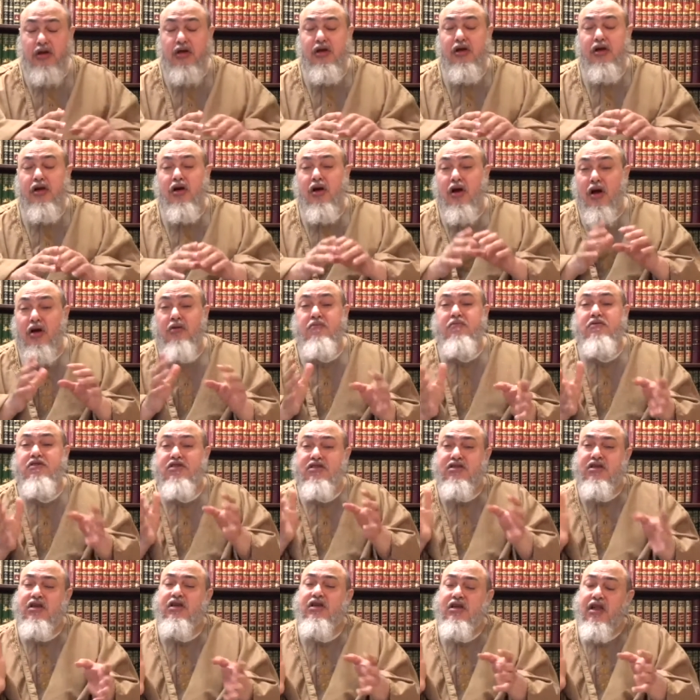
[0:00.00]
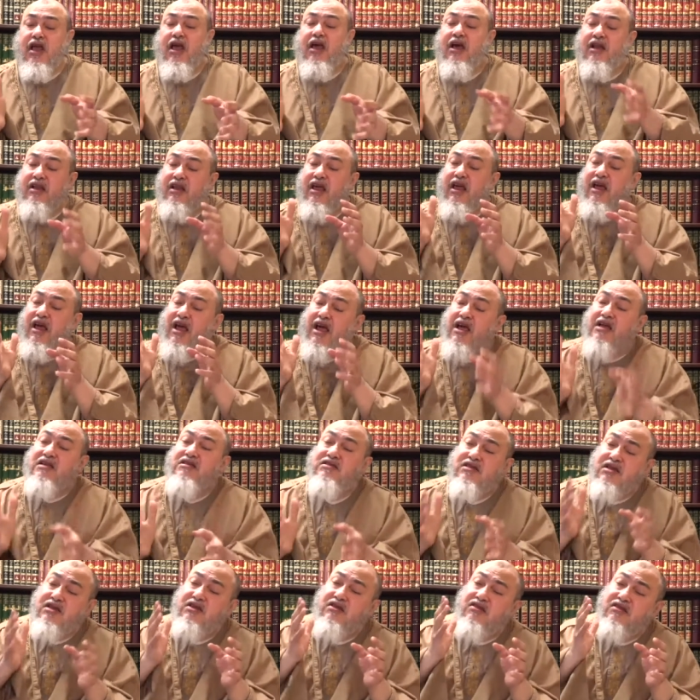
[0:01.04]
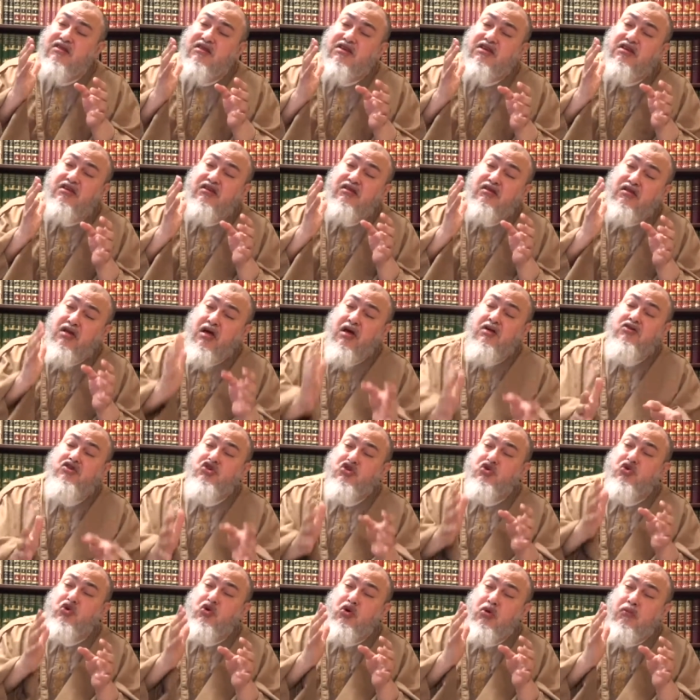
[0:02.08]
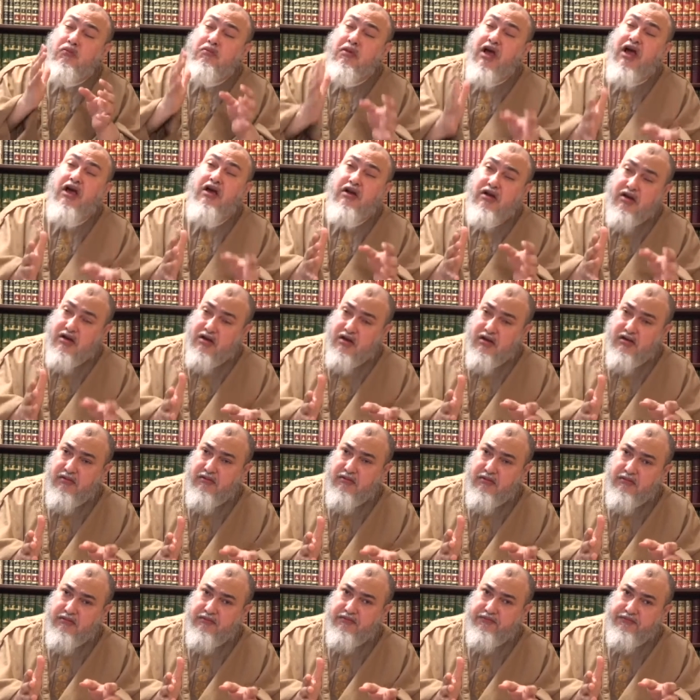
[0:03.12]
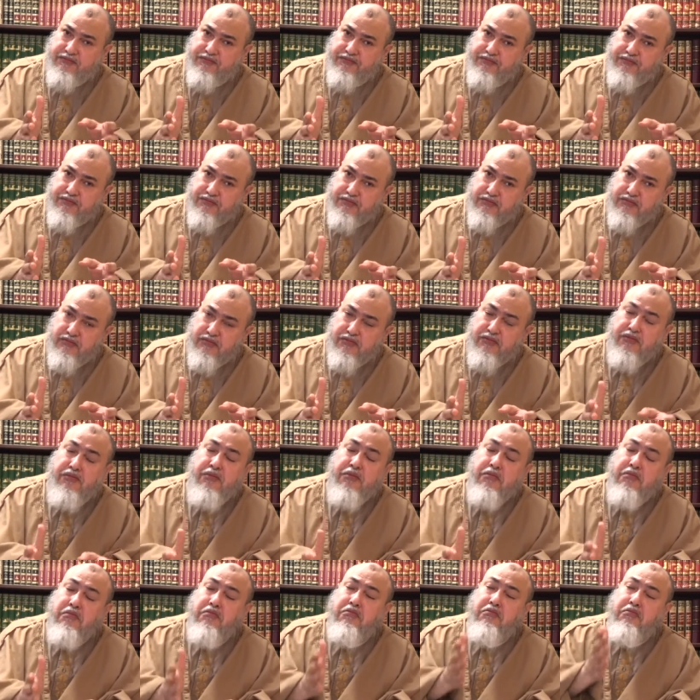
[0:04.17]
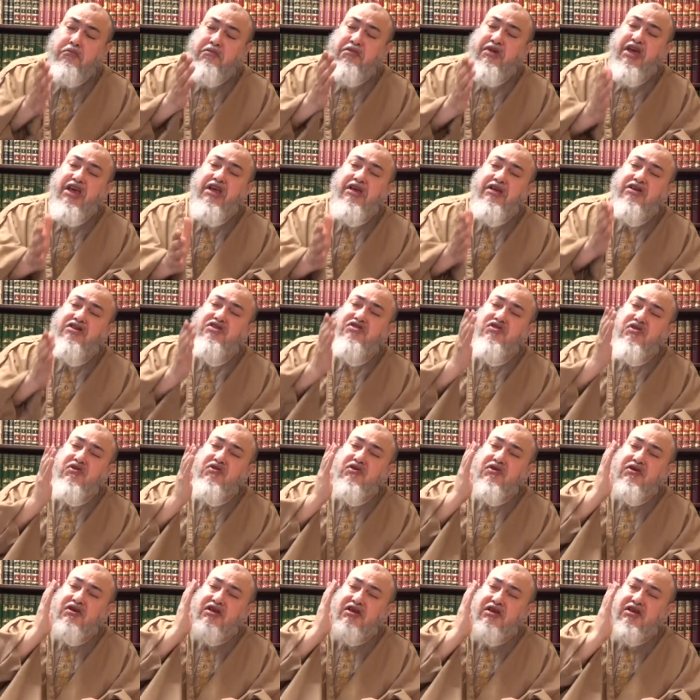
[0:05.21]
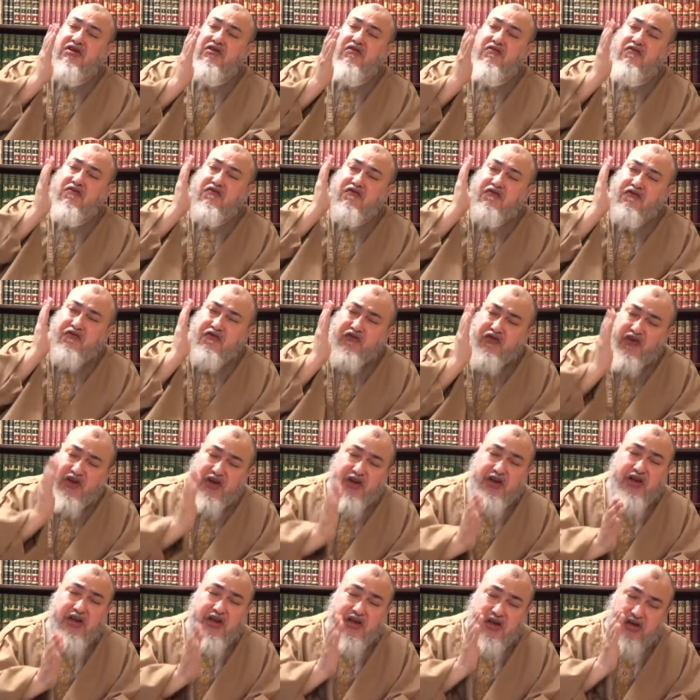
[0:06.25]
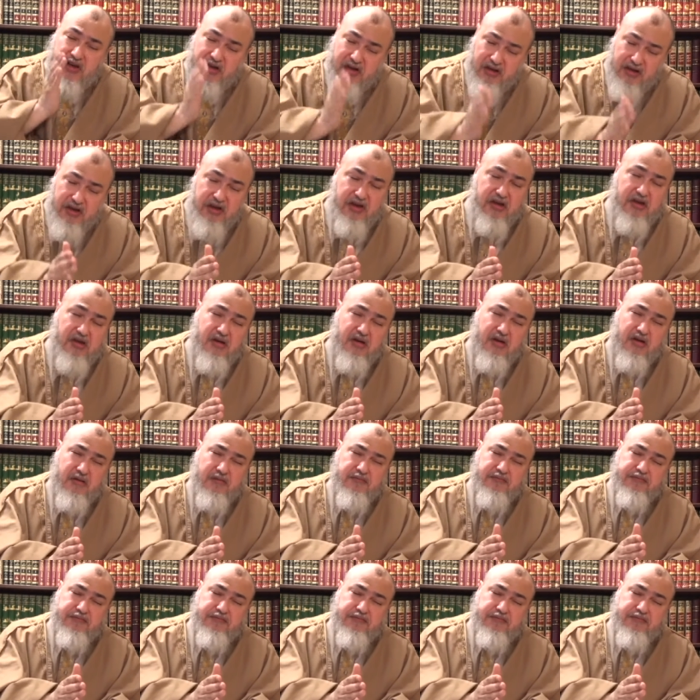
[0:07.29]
comes in and as a theological matter makes it very clear